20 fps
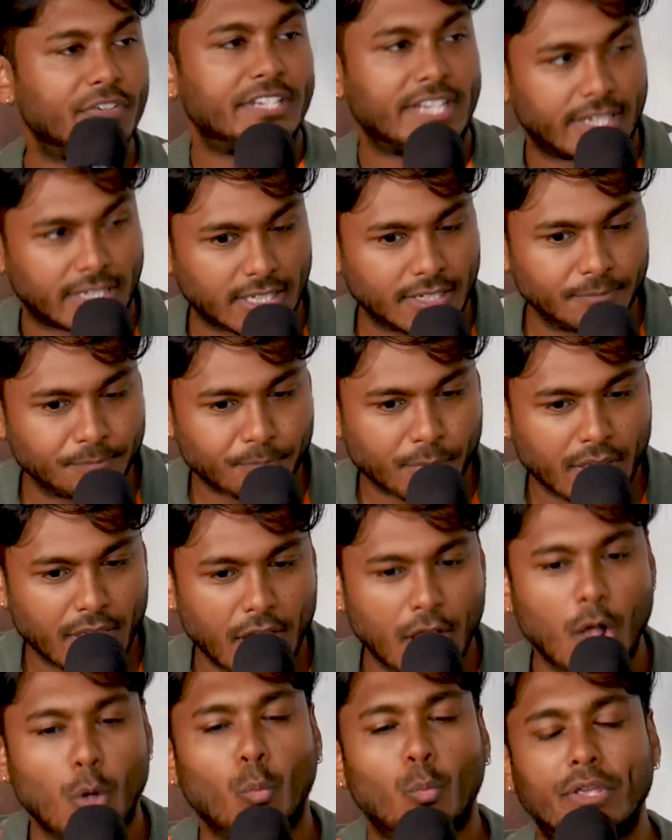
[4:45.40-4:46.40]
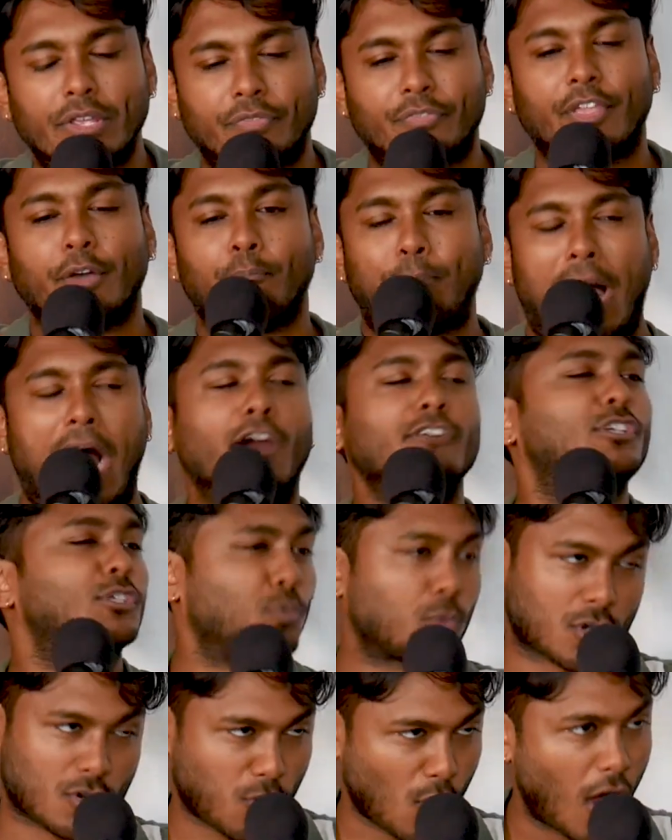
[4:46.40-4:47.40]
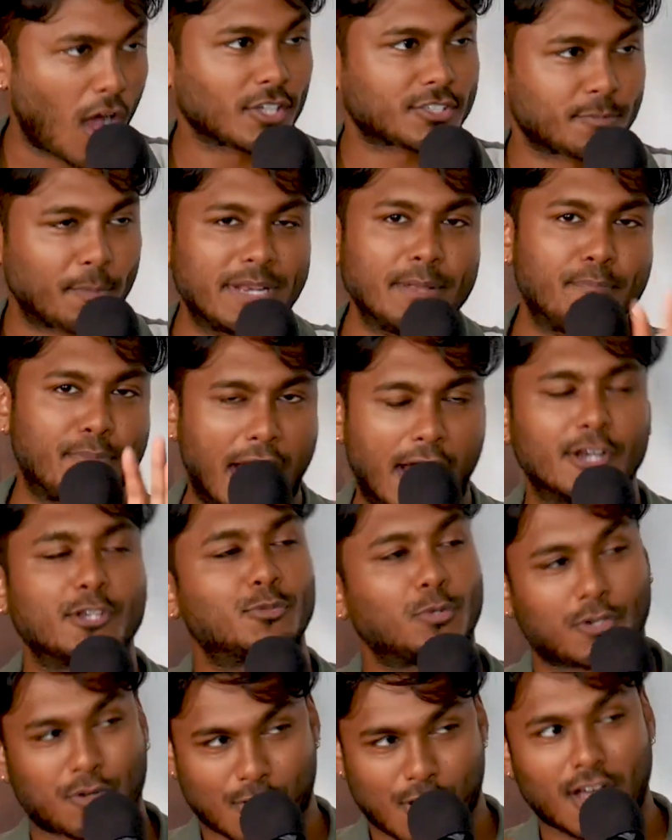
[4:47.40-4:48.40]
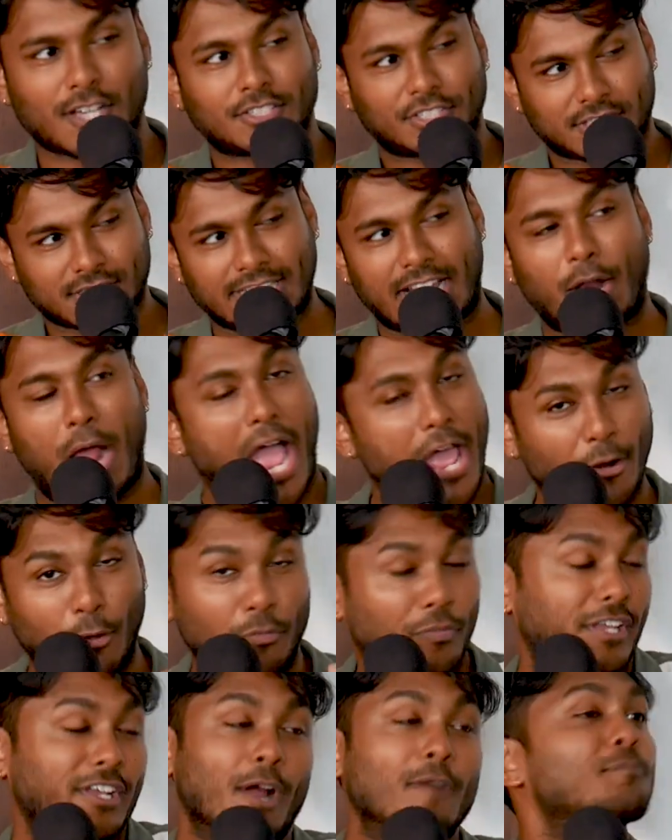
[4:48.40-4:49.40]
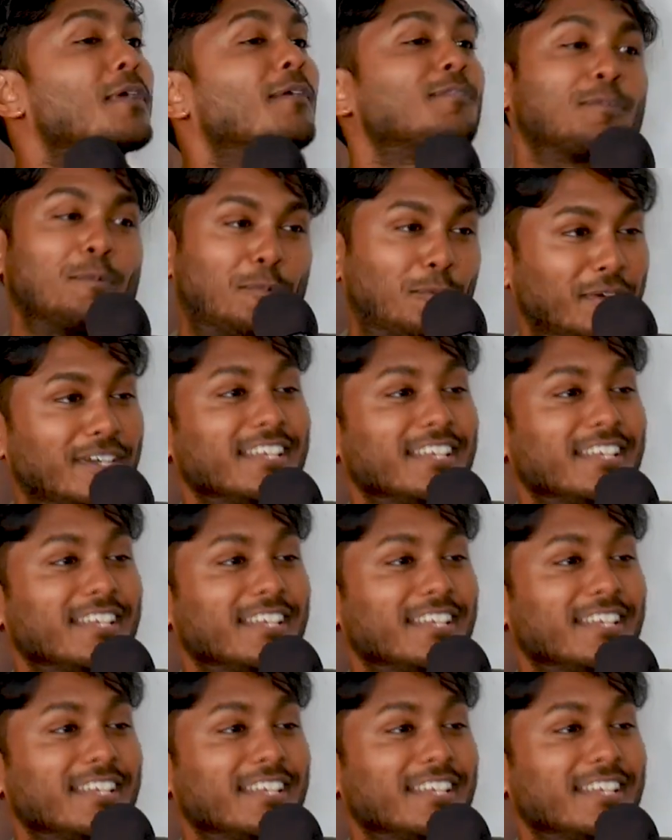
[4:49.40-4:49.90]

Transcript: if he didn't, the boundaries were crossed. Many boundaries were crossed that I don't think I'm comfortable